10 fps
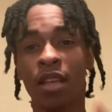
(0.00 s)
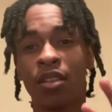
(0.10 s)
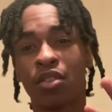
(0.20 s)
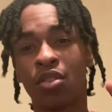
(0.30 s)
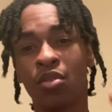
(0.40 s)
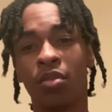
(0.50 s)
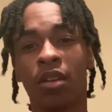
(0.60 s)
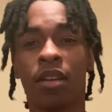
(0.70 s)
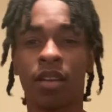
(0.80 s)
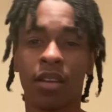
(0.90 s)
Two,
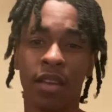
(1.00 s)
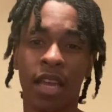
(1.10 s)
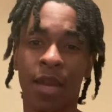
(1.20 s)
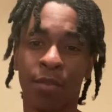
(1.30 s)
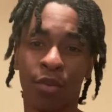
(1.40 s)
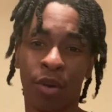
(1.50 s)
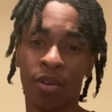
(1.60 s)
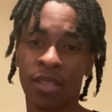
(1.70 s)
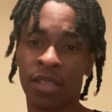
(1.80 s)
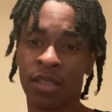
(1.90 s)
it
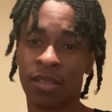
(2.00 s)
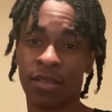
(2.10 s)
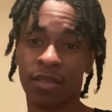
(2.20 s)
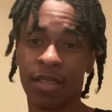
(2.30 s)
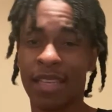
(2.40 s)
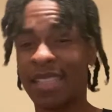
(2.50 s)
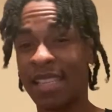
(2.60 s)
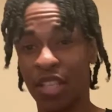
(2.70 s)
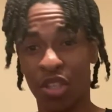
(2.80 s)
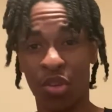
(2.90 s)
promotes it's
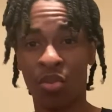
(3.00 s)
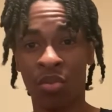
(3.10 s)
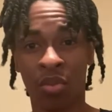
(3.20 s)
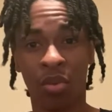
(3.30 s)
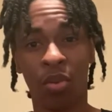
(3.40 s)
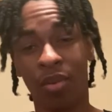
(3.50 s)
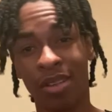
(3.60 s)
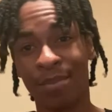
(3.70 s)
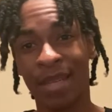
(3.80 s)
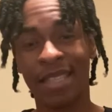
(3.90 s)
either you or it's
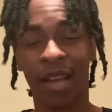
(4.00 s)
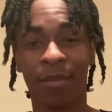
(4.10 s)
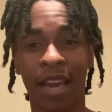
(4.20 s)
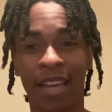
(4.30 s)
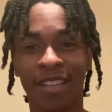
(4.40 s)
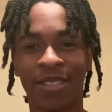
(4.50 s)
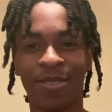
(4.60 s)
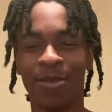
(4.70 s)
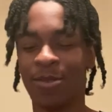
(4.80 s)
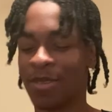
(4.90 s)
me type of
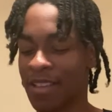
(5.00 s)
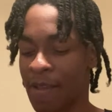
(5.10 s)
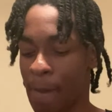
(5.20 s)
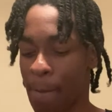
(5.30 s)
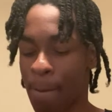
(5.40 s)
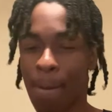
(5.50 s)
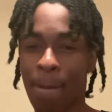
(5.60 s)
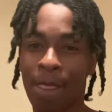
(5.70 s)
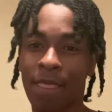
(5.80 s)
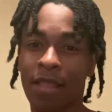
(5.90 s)
attitude, and
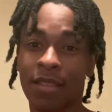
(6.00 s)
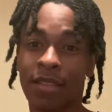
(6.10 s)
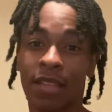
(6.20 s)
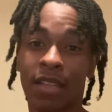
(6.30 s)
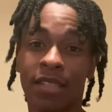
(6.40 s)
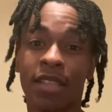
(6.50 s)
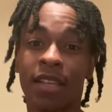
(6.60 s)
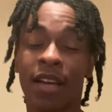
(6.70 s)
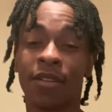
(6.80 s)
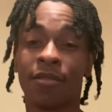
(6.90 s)
that shit
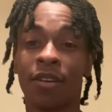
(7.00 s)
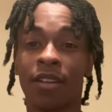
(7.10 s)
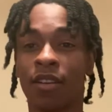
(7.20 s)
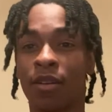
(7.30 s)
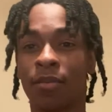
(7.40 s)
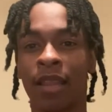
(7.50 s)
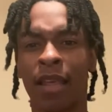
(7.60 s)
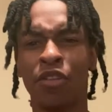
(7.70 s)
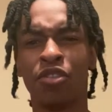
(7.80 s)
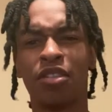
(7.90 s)
kind of fucked up. Like,
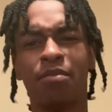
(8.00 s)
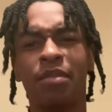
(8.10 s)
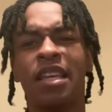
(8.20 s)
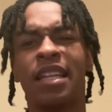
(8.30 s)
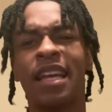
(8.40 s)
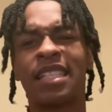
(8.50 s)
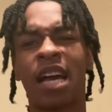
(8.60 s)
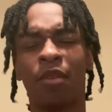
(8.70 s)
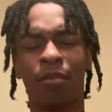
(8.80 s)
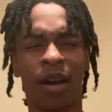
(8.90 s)
you shouldn't be in that
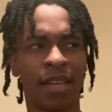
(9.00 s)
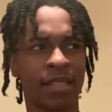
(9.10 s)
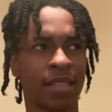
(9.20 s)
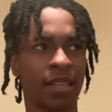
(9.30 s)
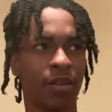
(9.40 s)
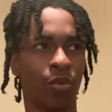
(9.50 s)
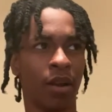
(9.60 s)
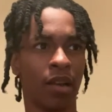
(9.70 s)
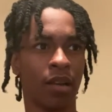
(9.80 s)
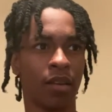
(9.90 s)
type of mindset
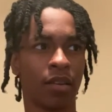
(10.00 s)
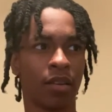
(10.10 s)
where,